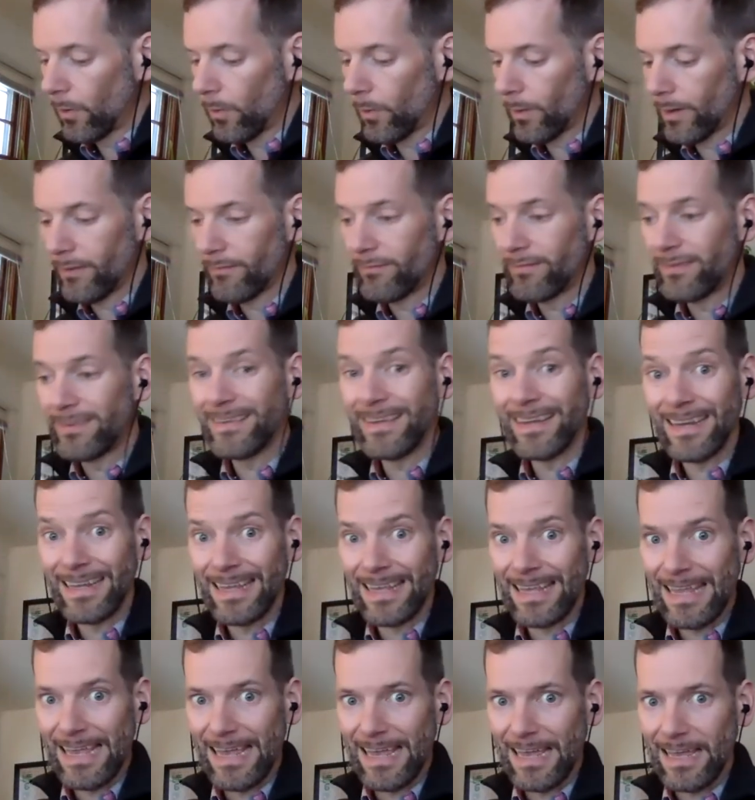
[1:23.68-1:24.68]
or have done
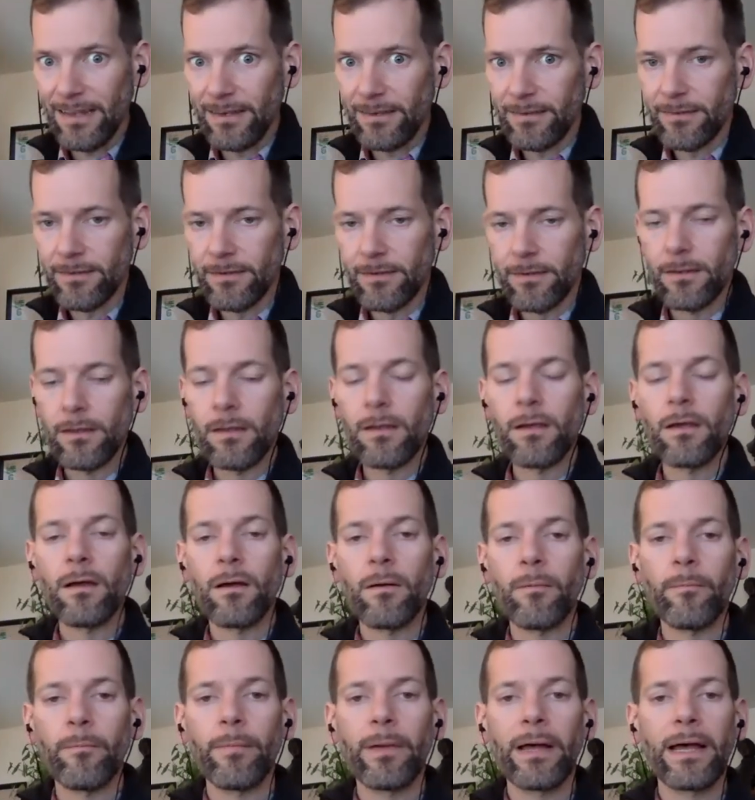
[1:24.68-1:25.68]
it yet,
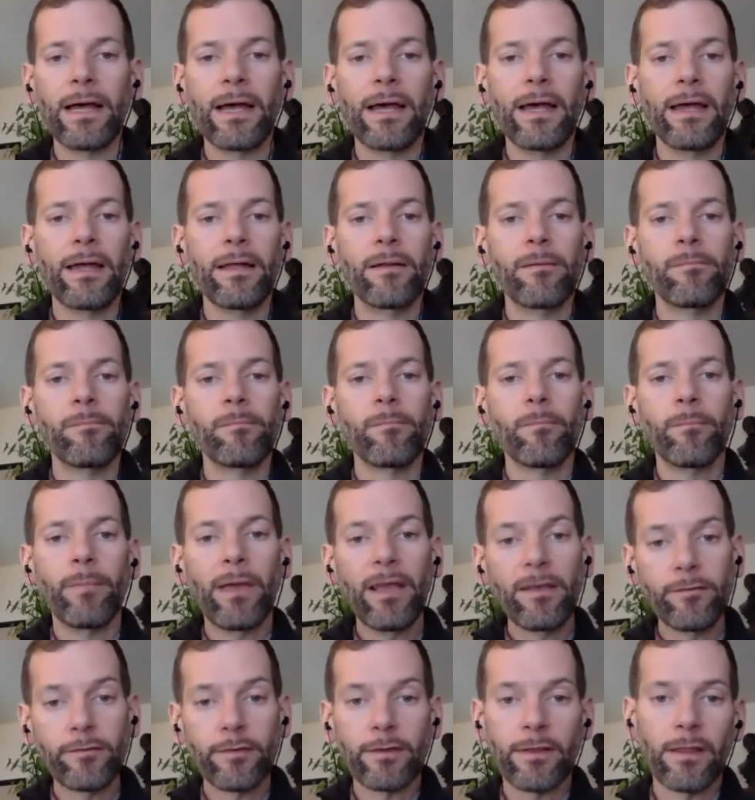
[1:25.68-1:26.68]
but
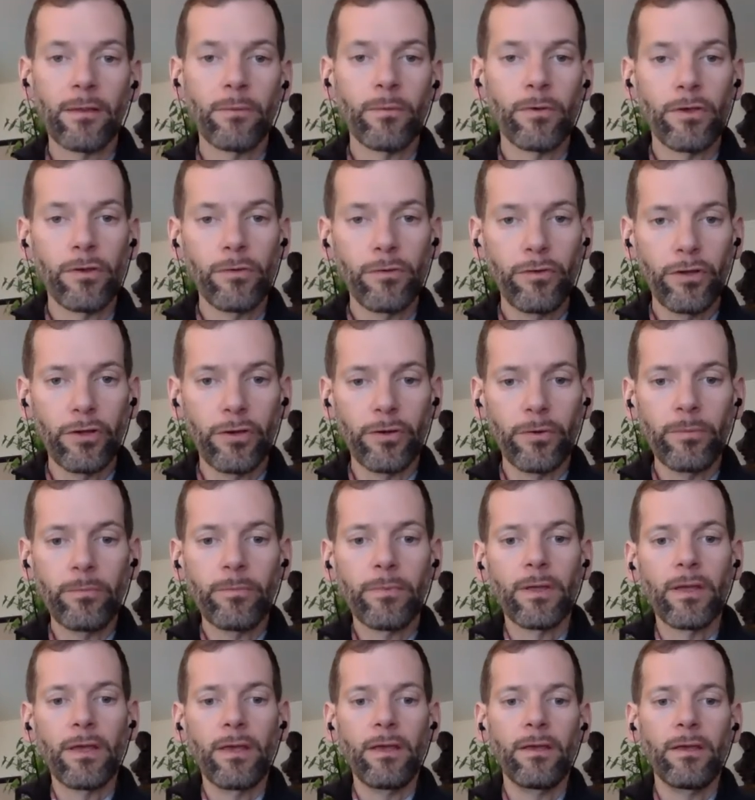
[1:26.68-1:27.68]
basically what you do
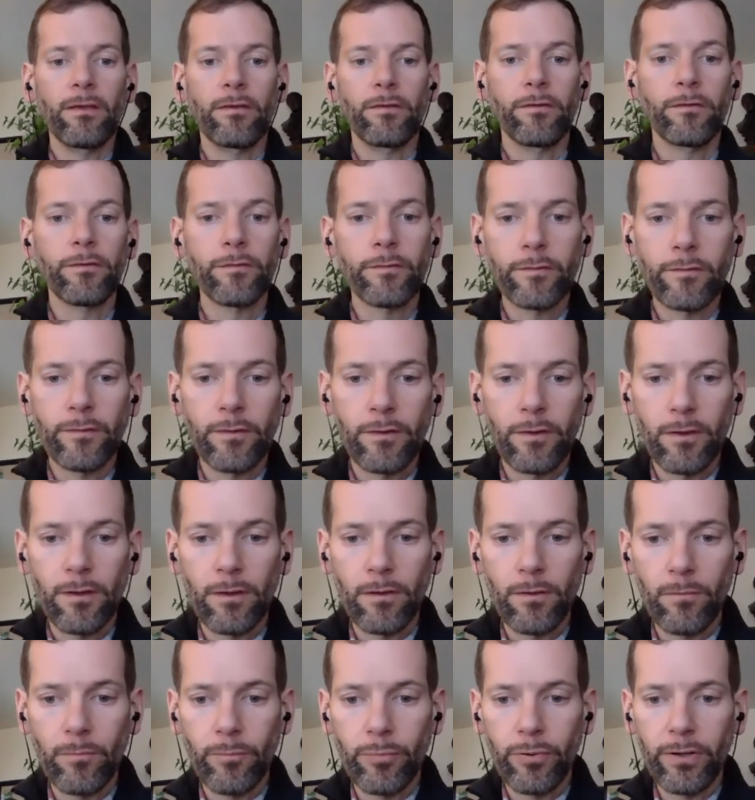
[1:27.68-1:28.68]
is
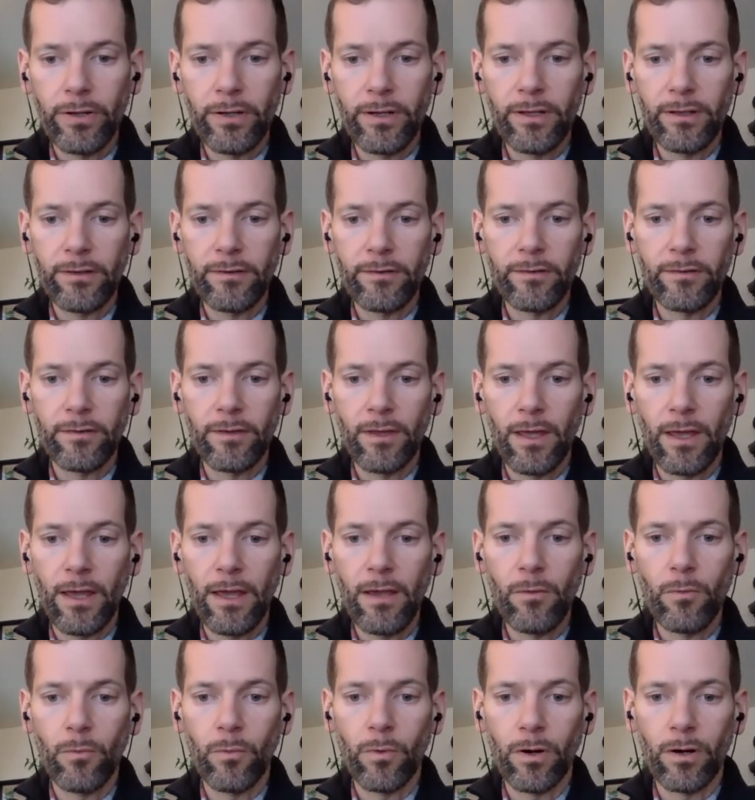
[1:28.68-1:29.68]
you put
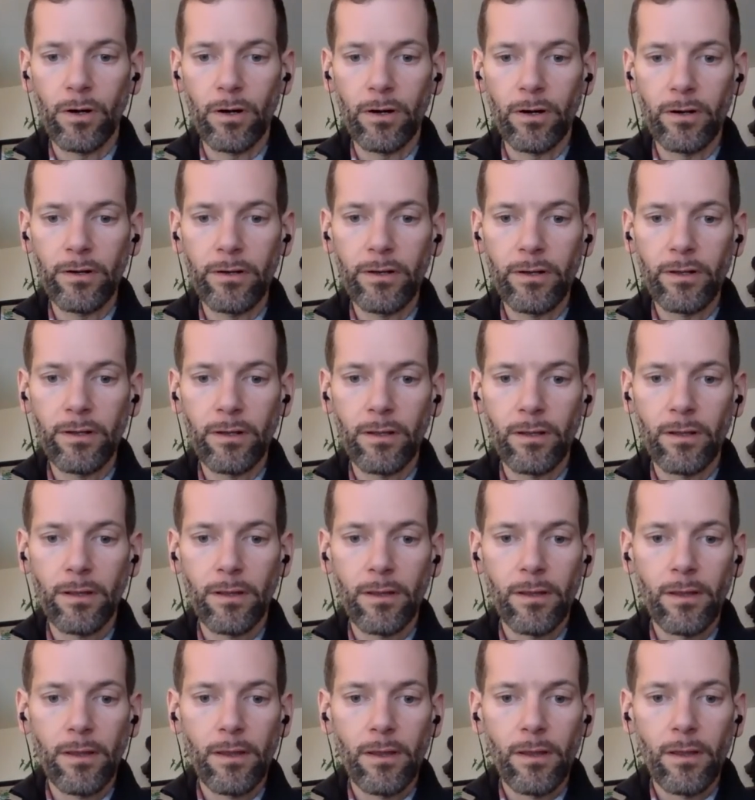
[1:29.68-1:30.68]
a word
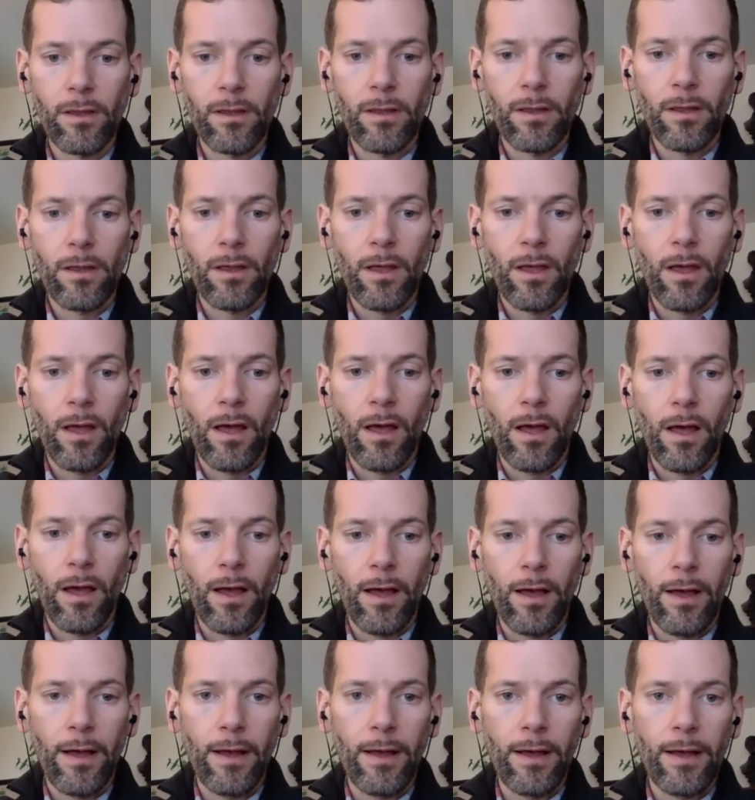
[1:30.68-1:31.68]

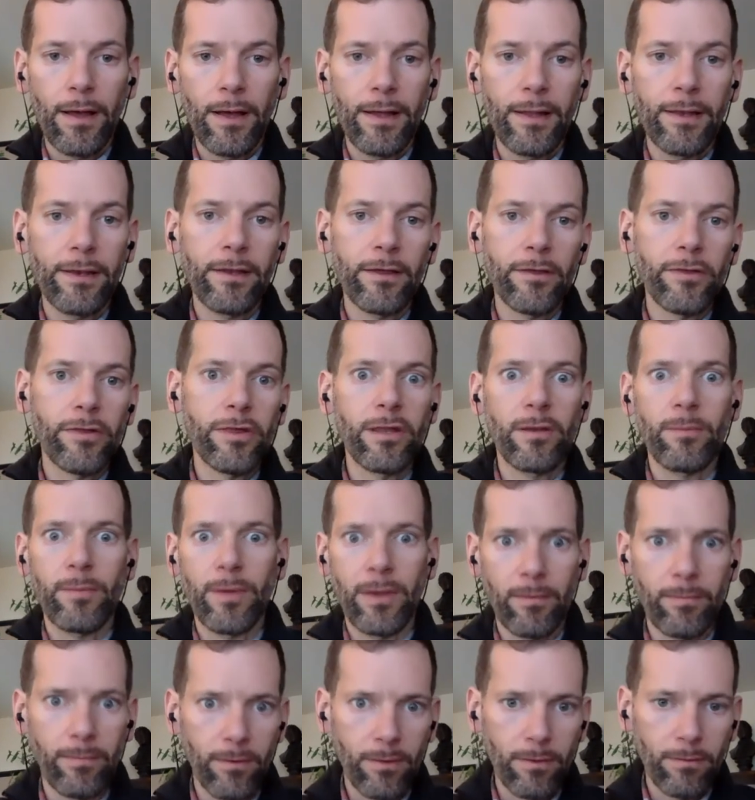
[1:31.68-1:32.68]
on a sheet of
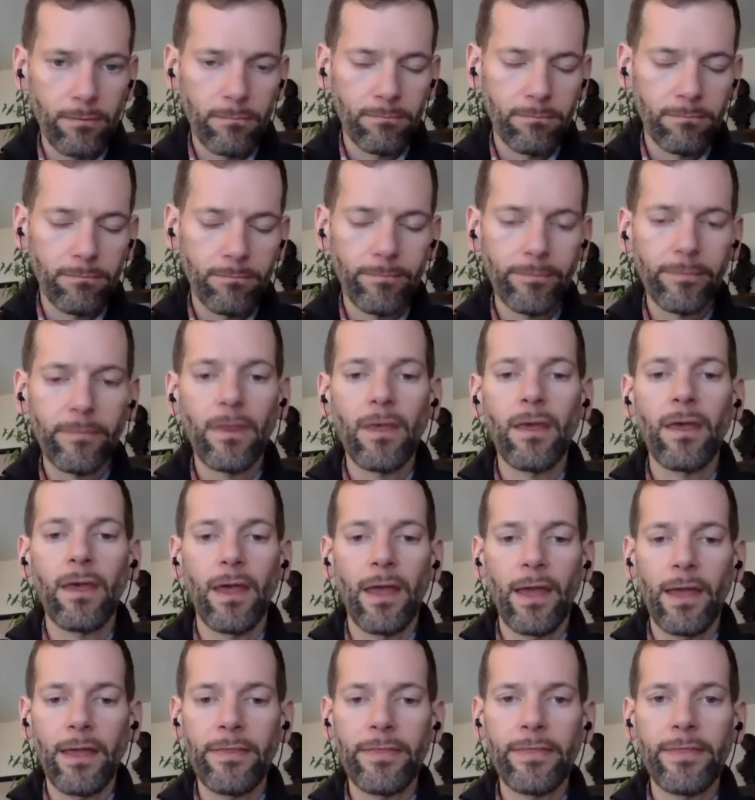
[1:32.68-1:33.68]
paper
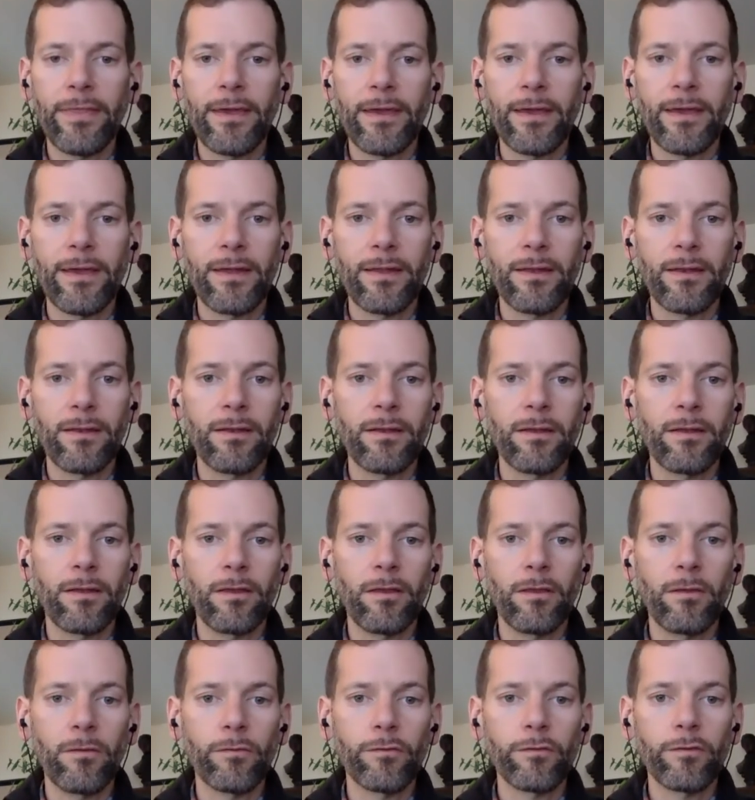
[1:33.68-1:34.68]
and then
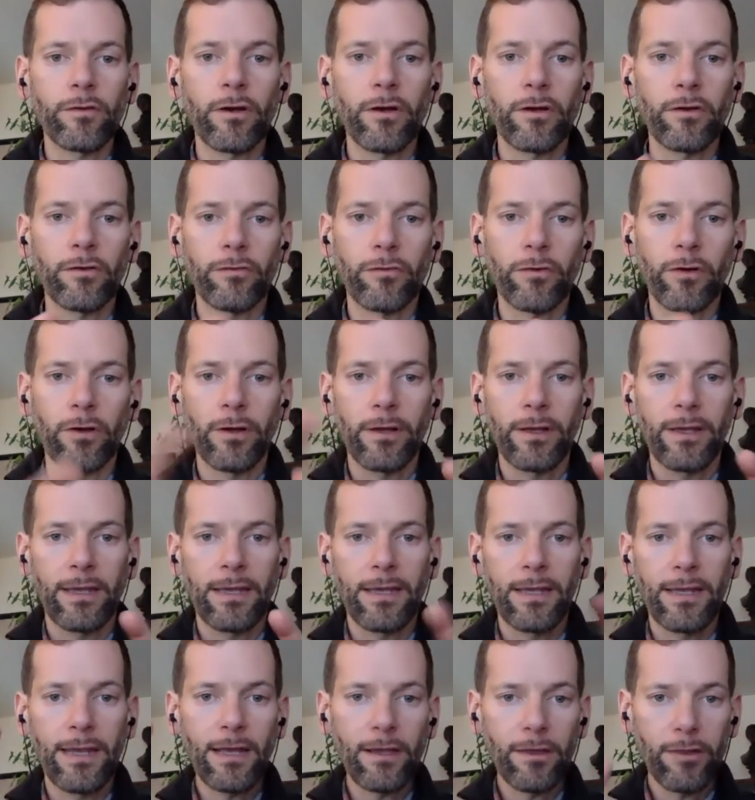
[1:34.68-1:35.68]
you start drawing
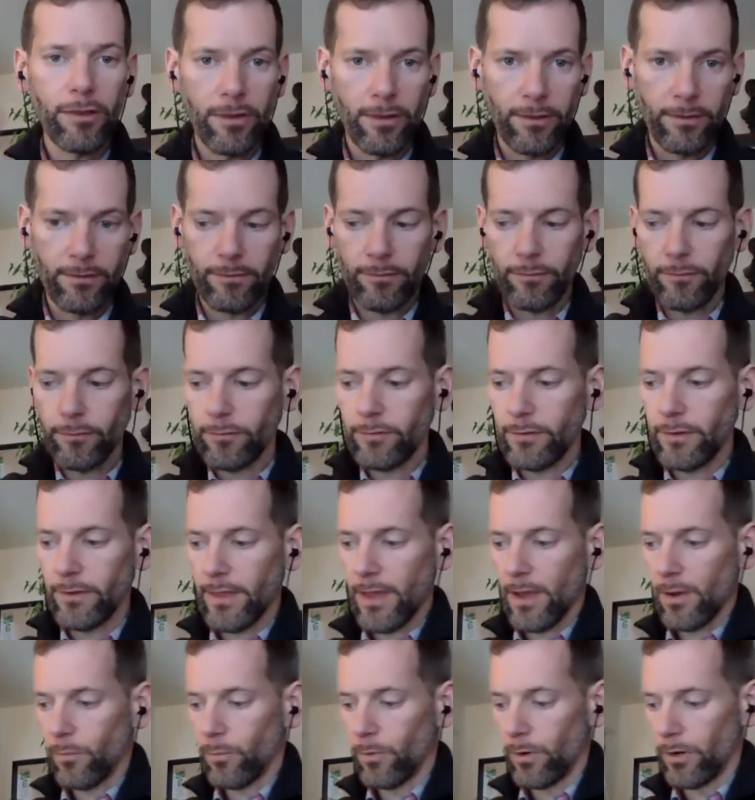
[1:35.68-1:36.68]
connections to
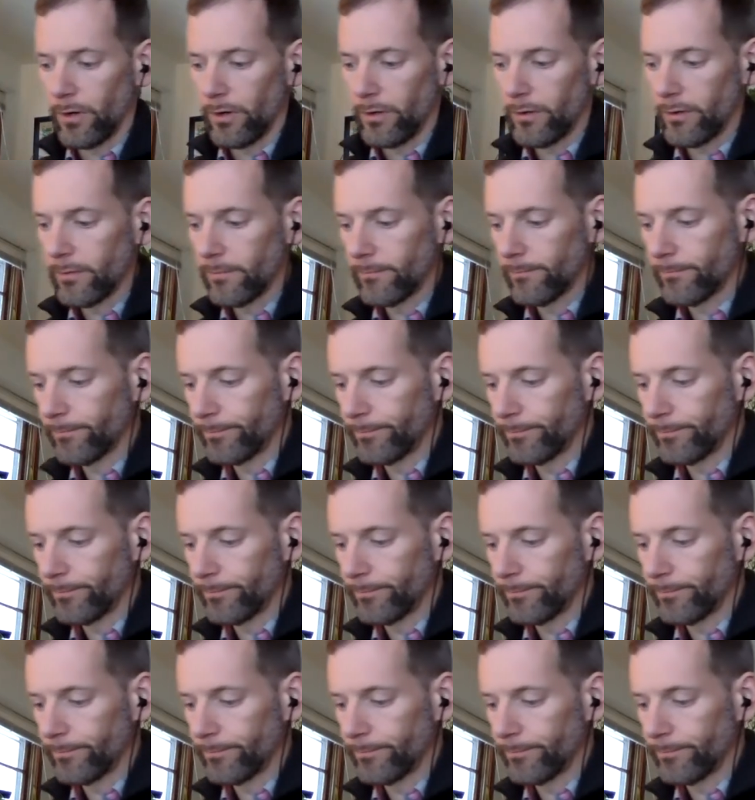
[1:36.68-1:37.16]
that word